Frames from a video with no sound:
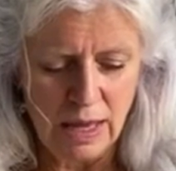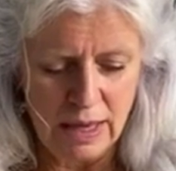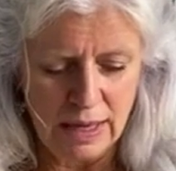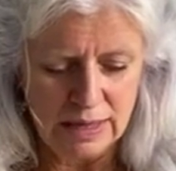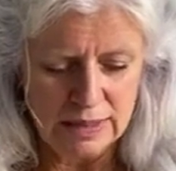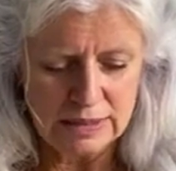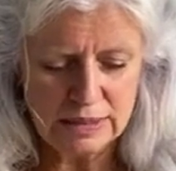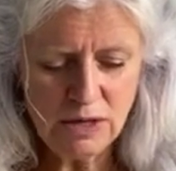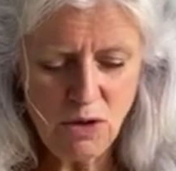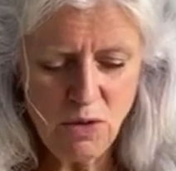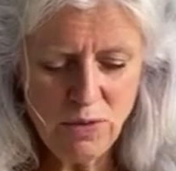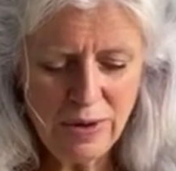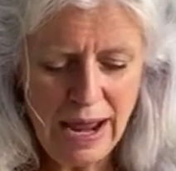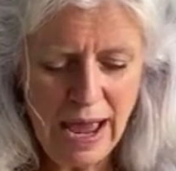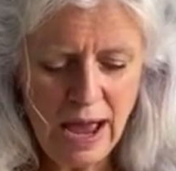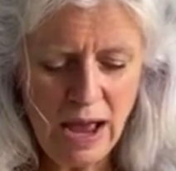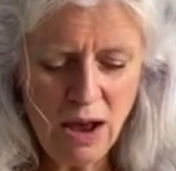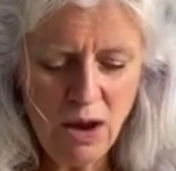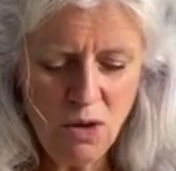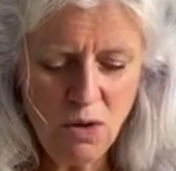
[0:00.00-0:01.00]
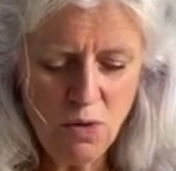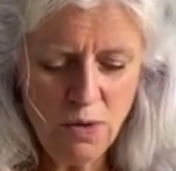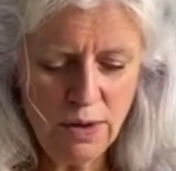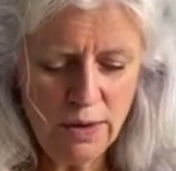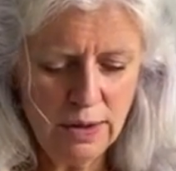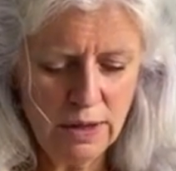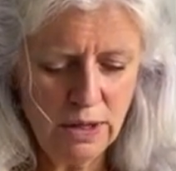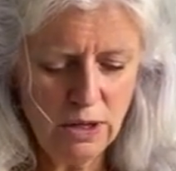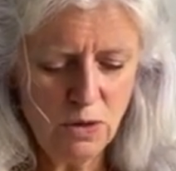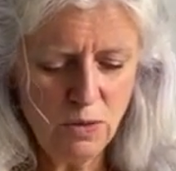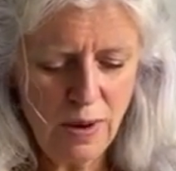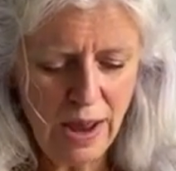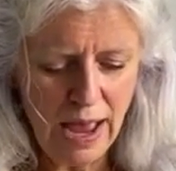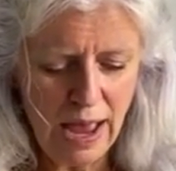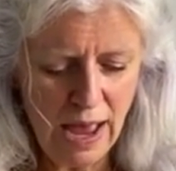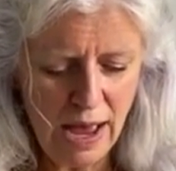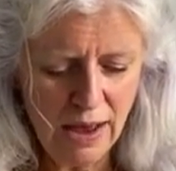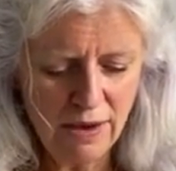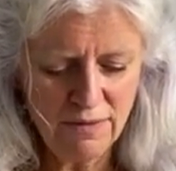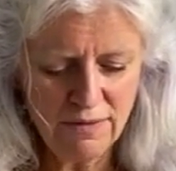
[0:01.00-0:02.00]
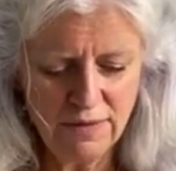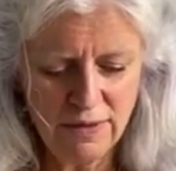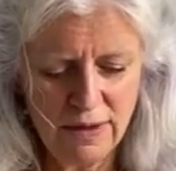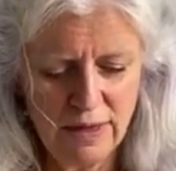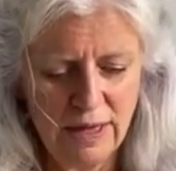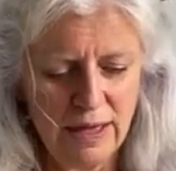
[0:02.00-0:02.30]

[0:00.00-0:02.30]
So now you have